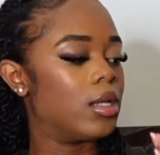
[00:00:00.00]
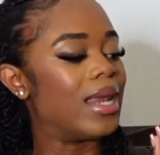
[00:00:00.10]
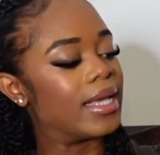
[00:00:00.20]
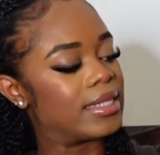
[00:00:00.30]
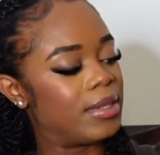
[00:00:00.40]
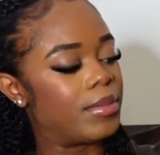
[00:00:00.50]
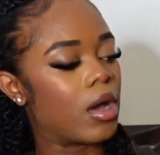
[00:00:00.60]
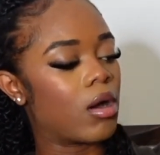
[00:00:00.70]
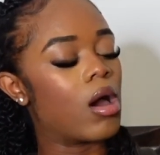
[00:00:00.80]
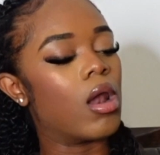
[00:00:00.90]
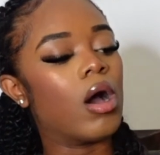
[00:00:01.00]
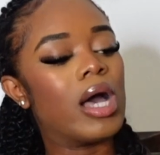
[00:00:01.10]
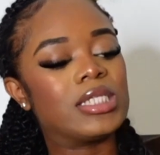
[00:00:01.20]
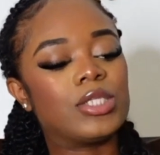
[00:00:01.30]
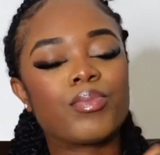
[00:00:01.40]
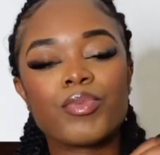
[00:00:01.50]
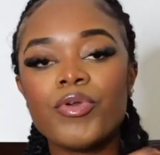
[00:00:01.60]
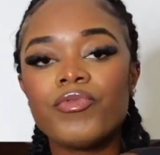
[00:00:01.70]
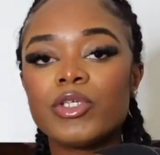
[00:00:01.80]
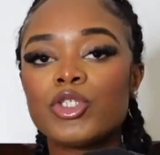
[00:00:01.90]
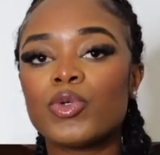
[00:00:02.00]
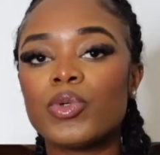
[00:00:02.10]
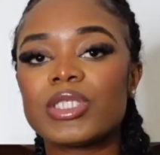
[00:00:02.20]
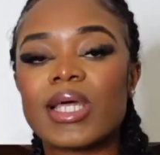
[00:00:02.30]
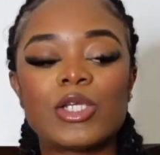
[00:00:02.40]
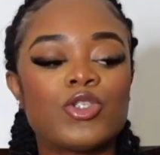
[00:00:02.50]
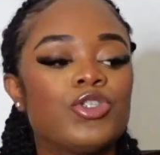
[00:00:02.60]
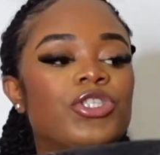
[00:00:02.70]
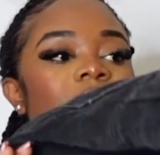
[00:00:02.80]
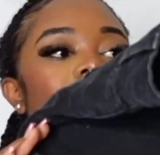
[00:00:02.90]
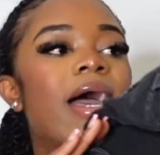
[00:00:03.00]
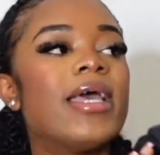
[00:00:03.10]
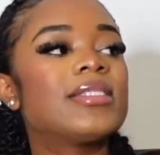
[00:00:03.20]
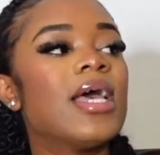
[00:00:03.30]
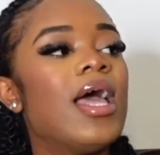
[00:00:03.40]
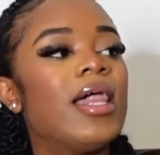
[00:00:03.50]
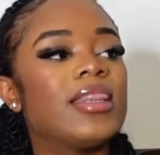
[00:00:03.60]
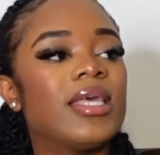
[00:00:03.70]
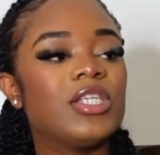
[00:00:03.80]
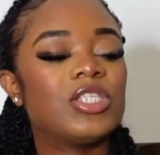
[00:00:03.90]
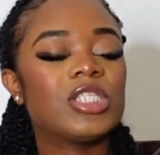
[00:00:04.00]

like similar color as the previous shorts that i showed you guys this